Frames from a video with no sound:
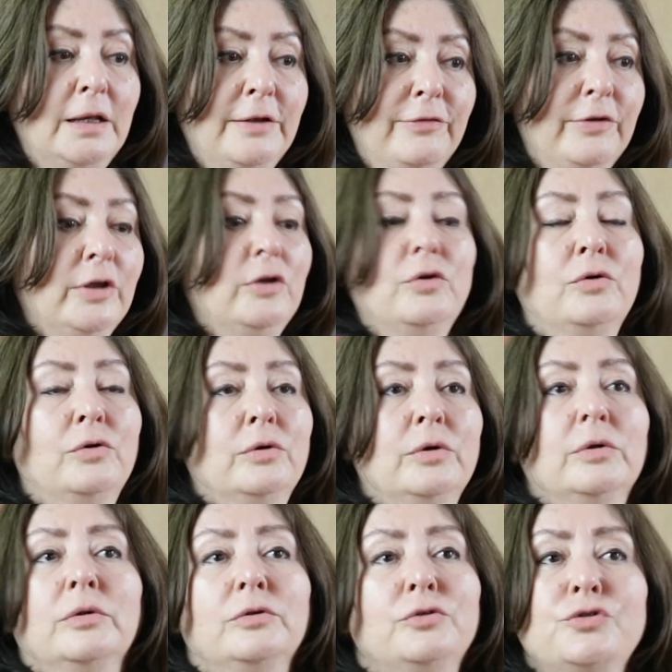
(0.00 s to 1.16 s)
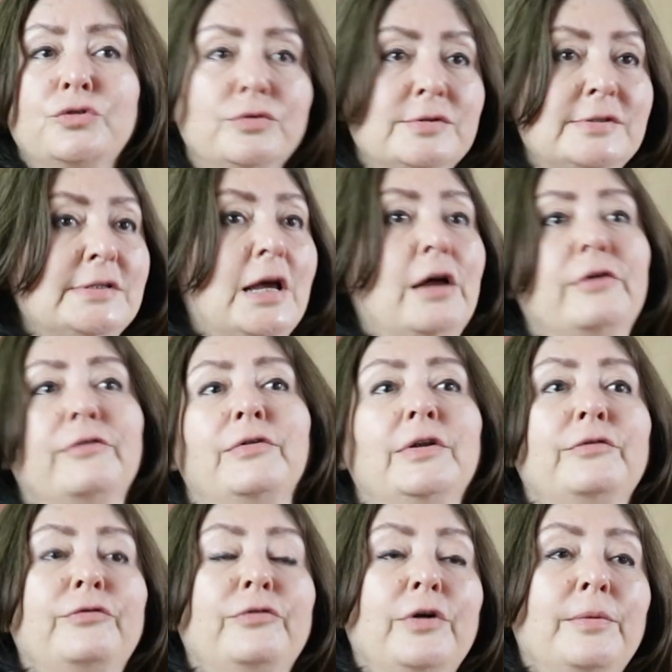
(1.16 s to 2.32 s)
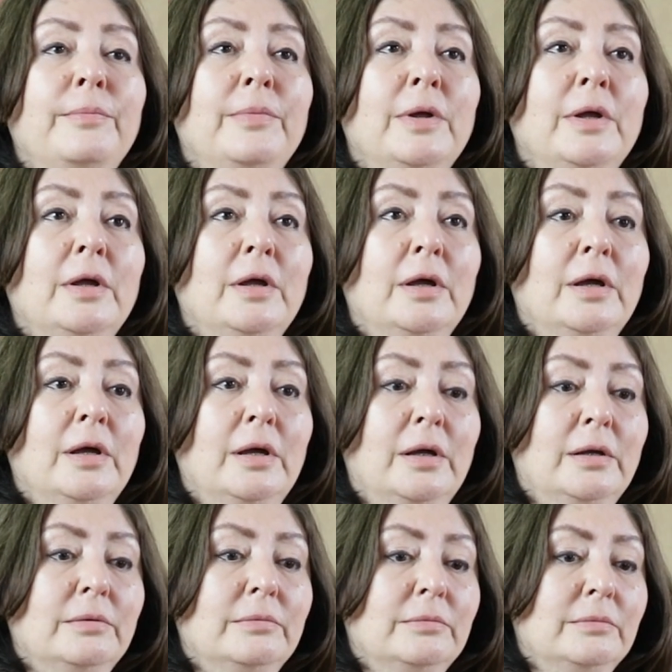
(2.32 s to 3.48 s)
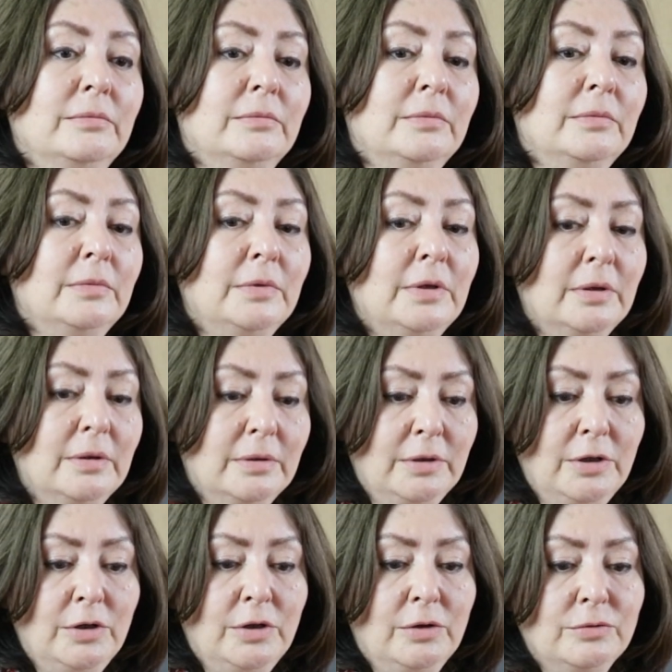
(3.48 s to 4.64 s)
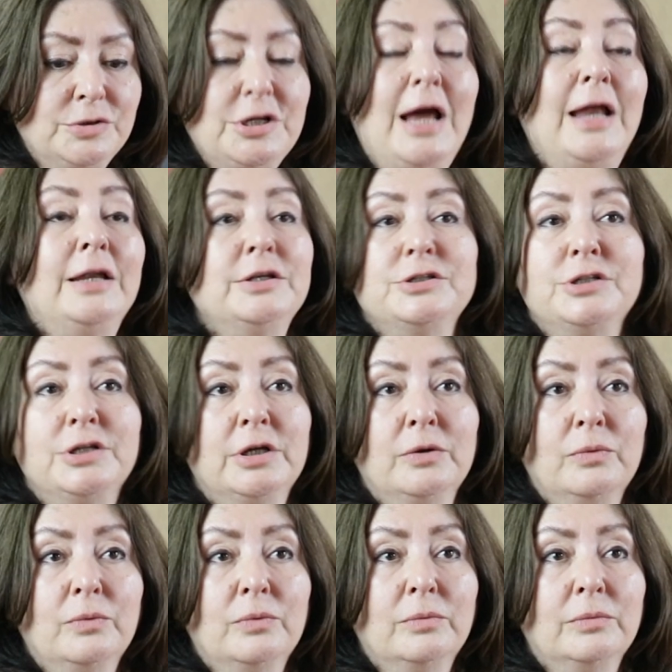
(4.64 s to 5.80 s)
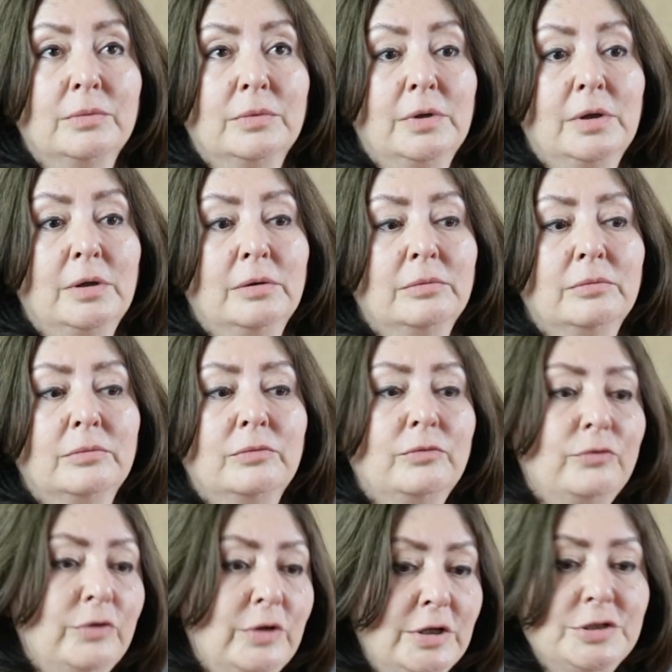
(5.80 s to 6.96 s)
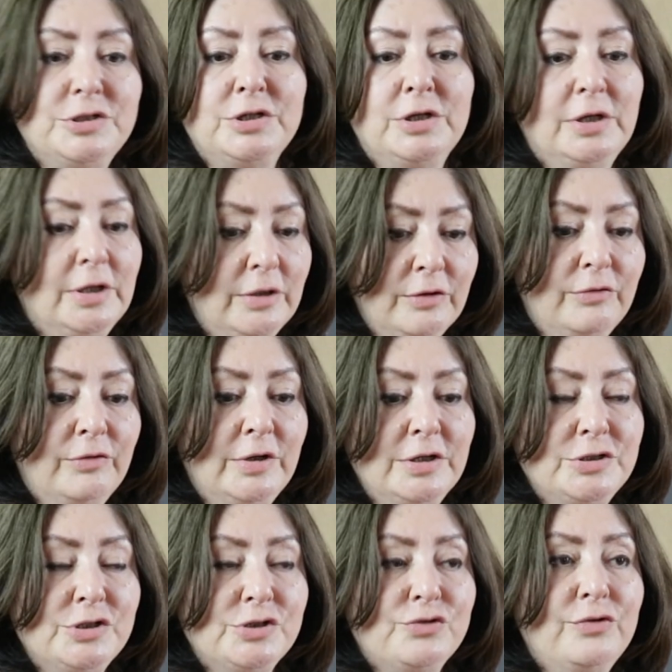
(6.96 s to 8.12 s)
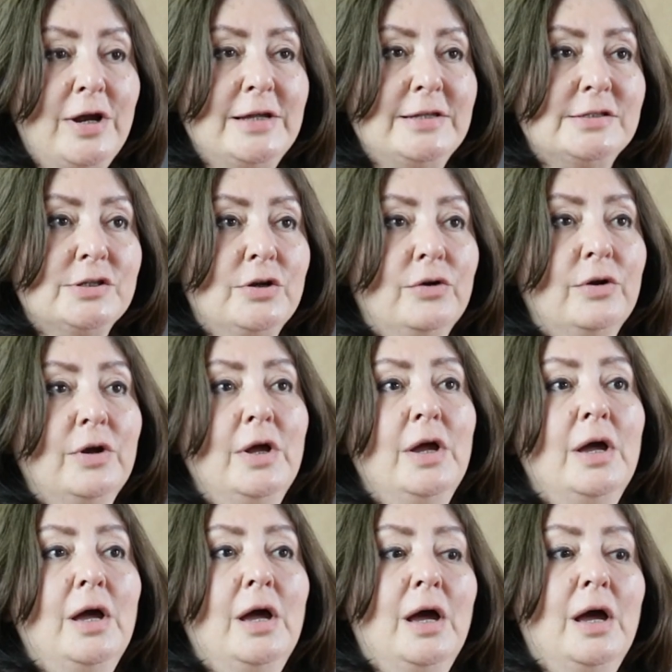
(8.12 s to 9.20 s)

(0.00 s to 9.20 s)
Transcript: living your true self and from, um, you know, challenging um, religion and the religious right. So,